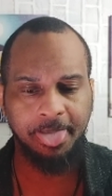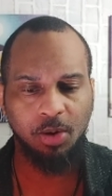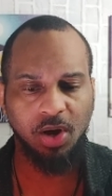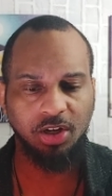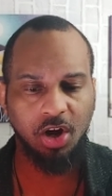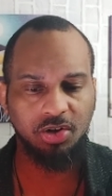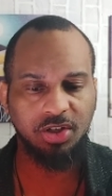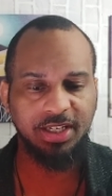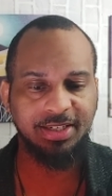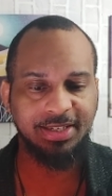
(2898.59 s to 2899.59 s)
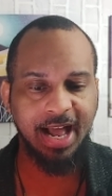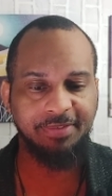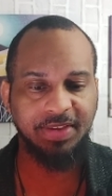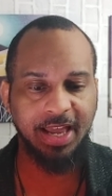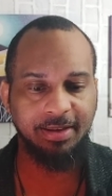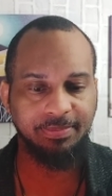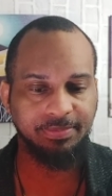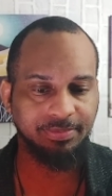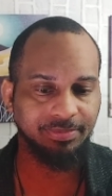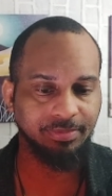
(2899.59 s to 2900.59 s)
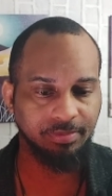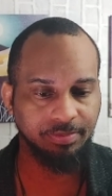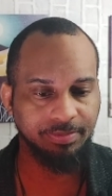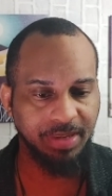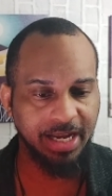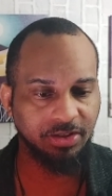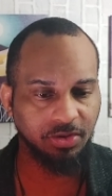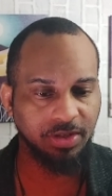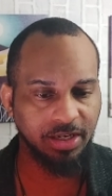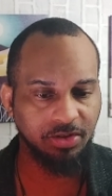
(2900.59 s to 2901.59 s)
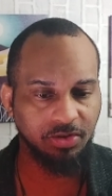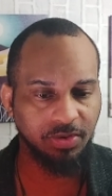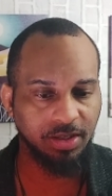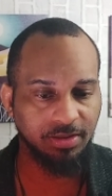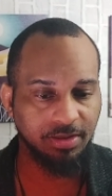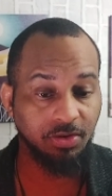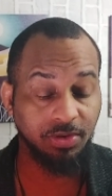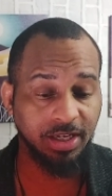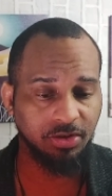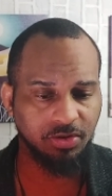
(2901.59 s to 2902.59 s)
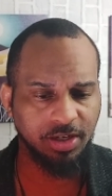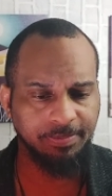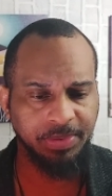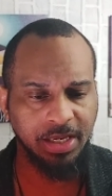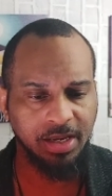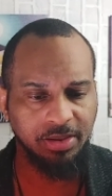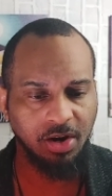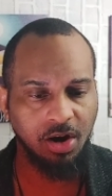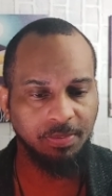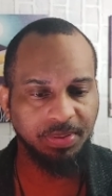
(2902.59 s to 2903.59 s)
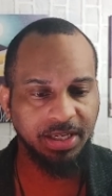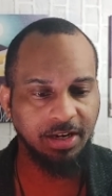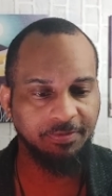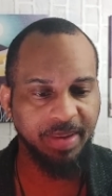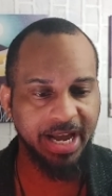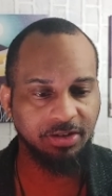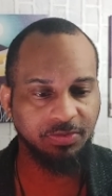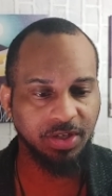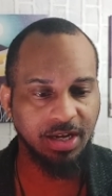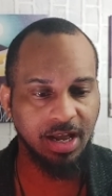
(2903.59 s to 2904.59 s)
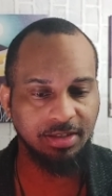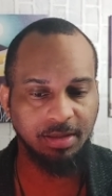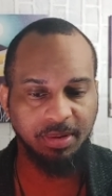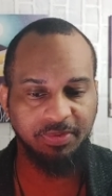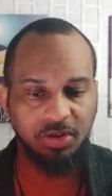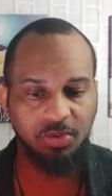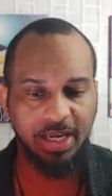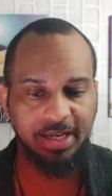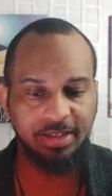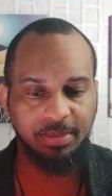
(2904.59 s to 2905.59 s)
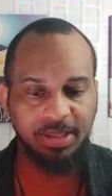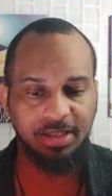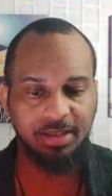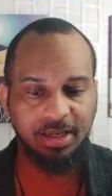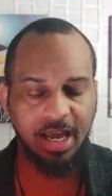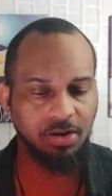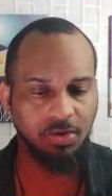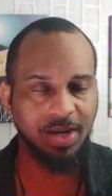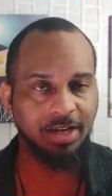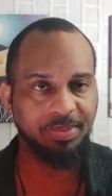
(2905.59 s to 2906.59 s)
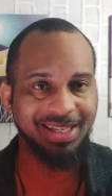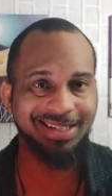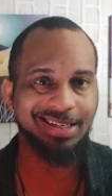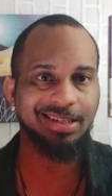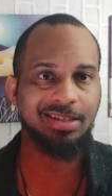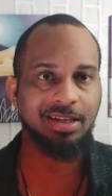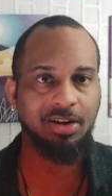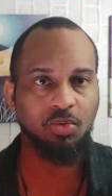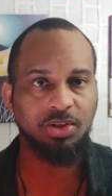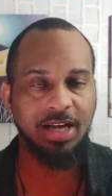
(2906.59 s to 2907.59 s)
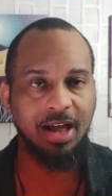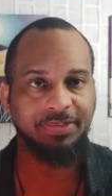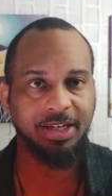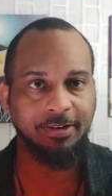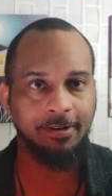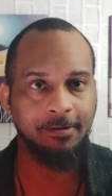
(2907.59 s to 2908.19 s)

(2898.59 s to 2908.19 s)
While largely scoffed at by certain industry, certain industry, there are plenty of backers for the concept of a U K C B D C. I don't know why they put that sentence in there. Who's scoffing?